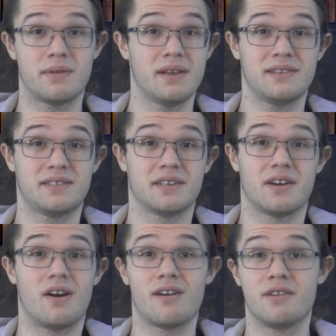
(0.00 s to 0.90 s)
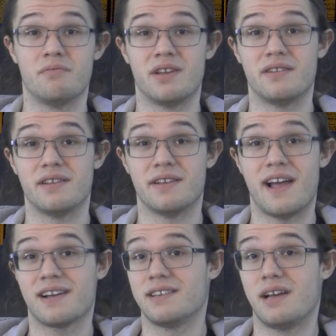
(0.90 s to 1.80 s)
theistic argument in
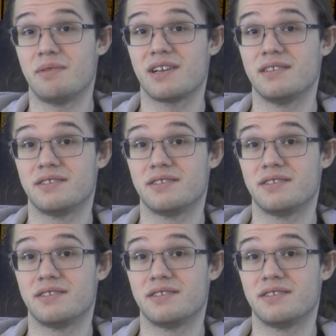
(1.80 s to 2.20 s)
academic